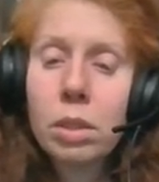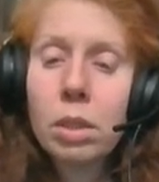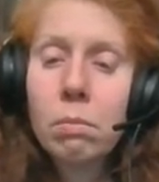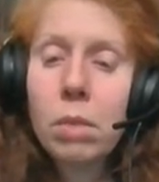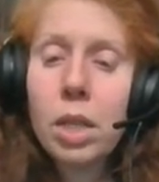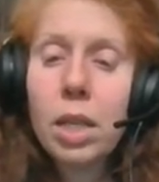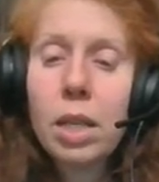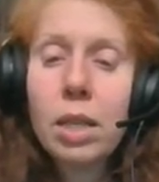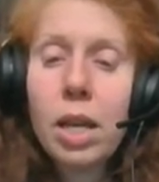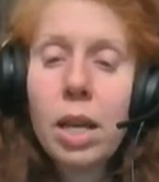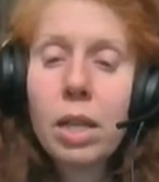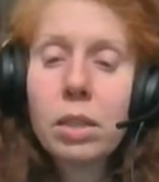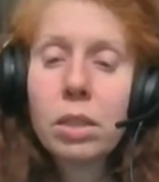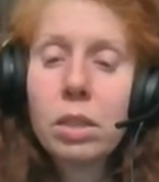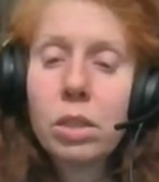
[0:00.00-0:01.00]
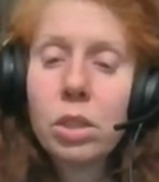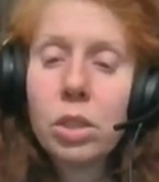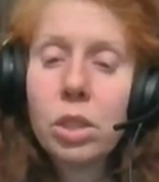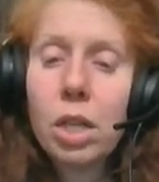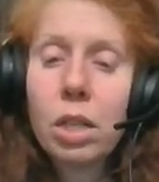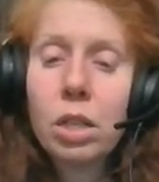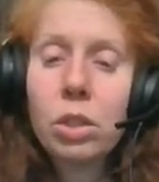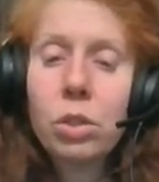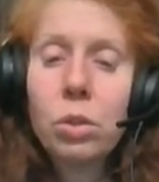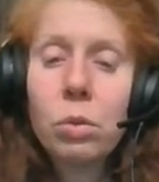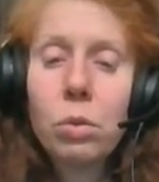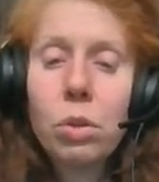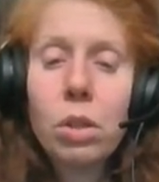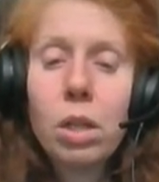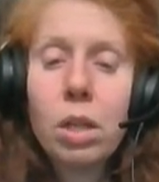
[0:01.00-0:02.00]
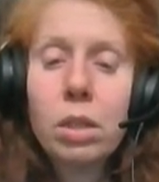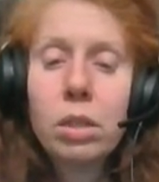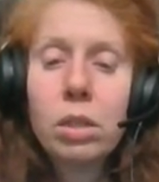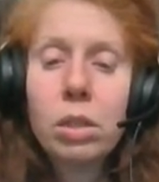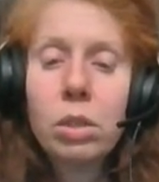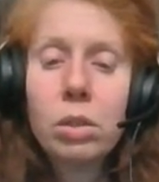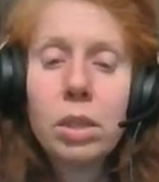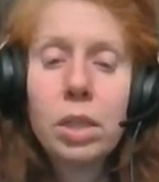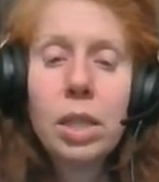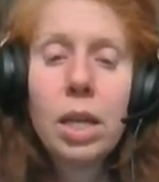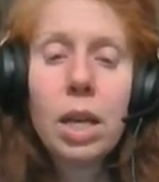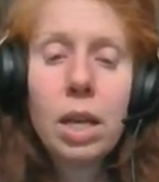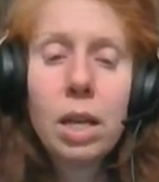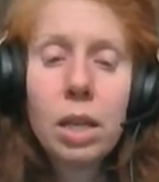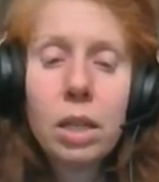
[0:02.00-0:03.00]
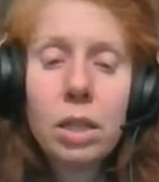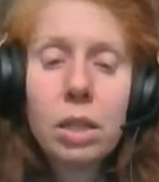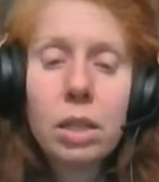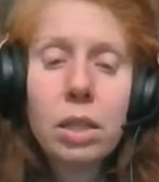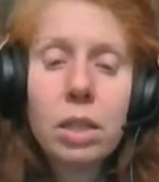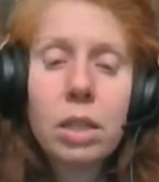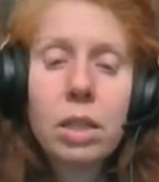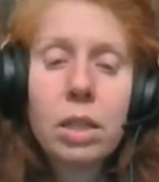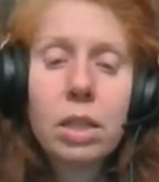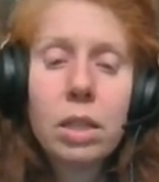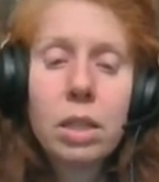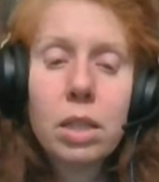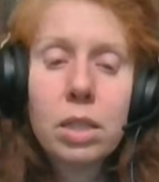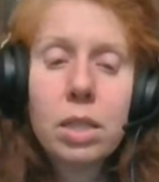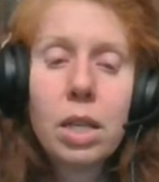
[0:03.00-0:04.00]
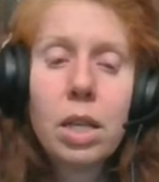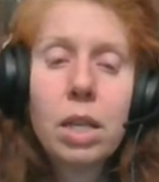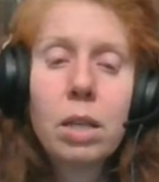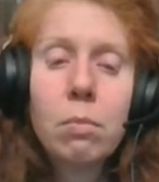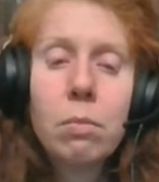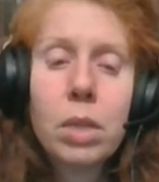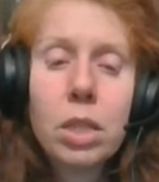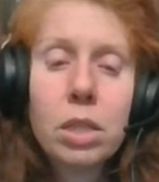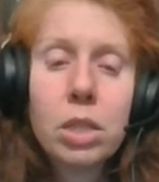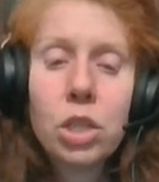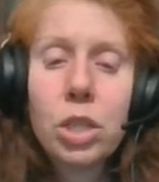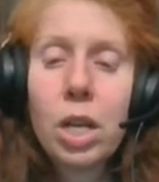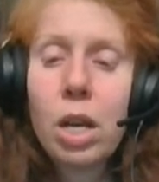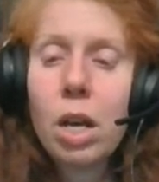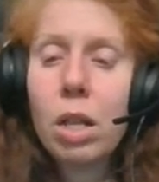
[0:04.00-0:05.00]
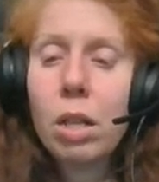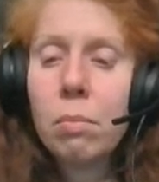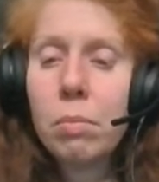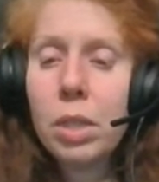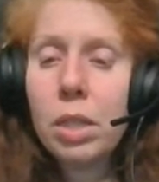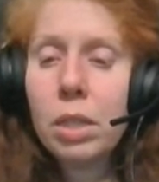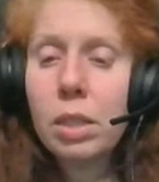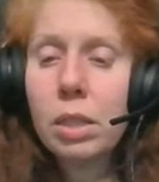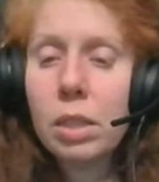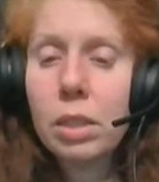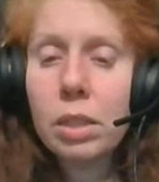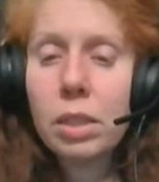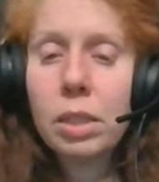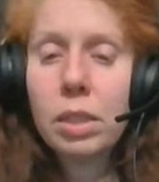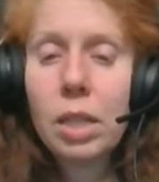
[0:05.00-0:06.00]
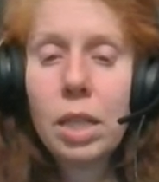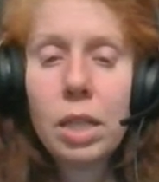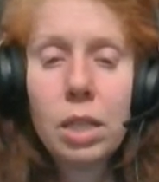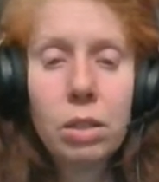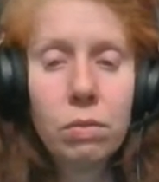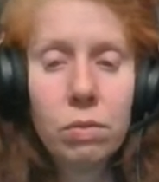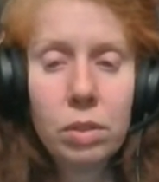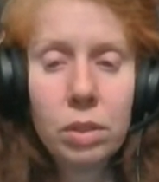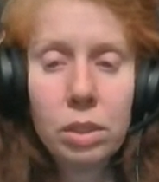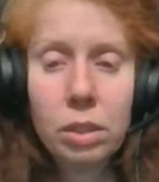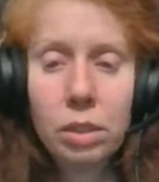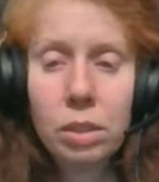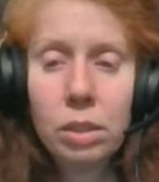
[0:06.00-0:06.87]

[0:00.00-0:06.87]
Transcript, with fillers: But he that shall endure unto the end, the same shall be saved.